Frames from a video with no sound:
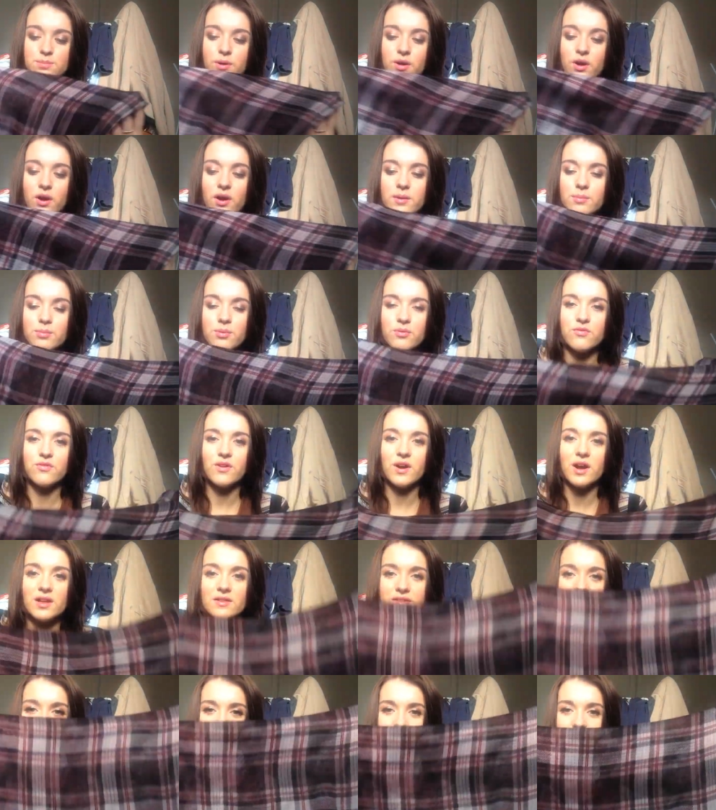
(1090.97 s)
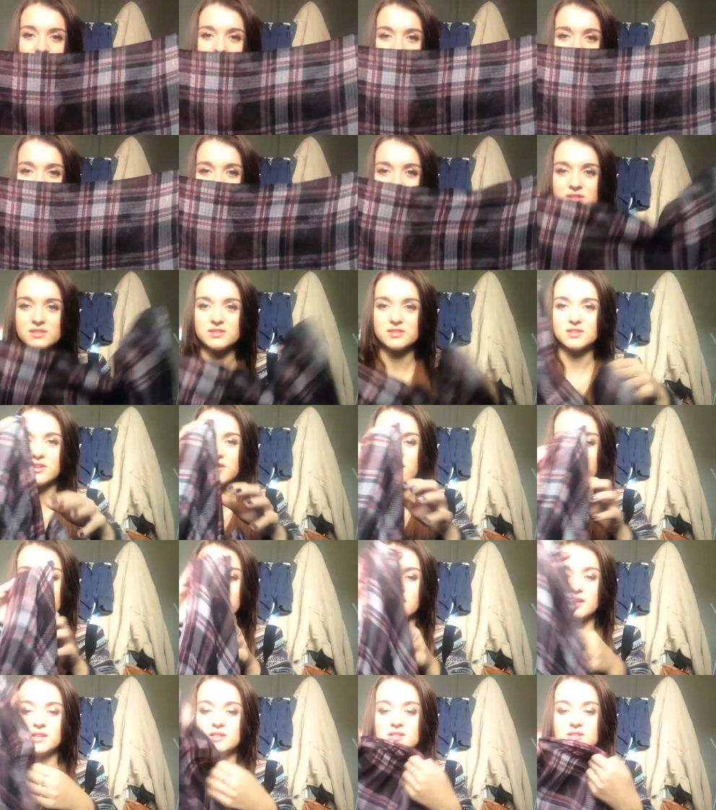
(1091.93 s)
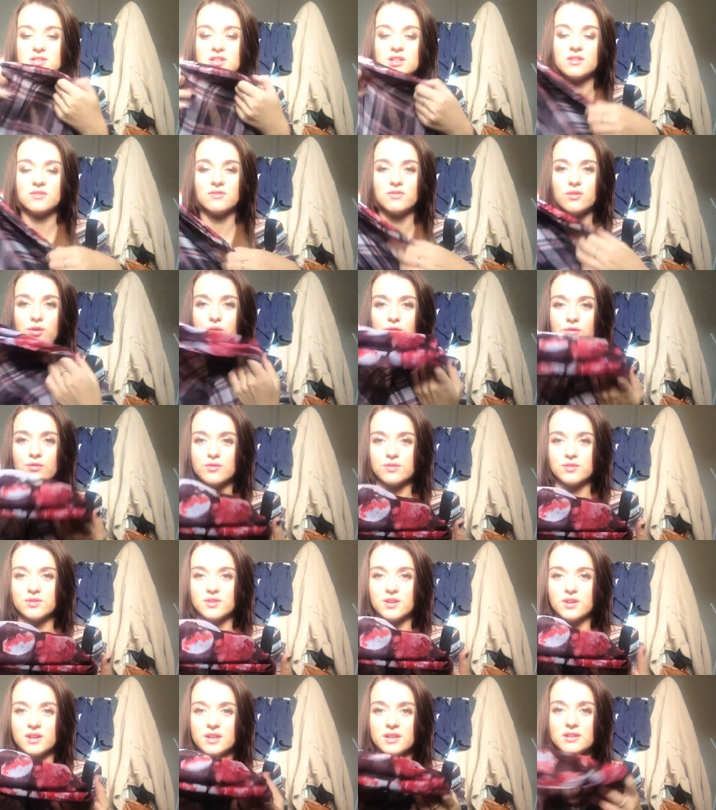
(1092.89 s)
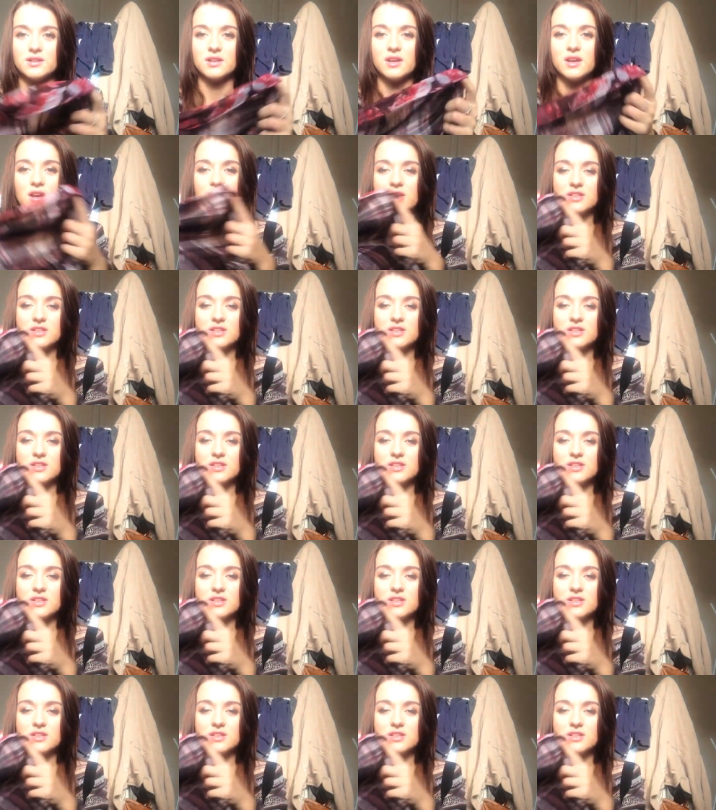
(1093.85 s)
but I prefer the tartan side to the floral side.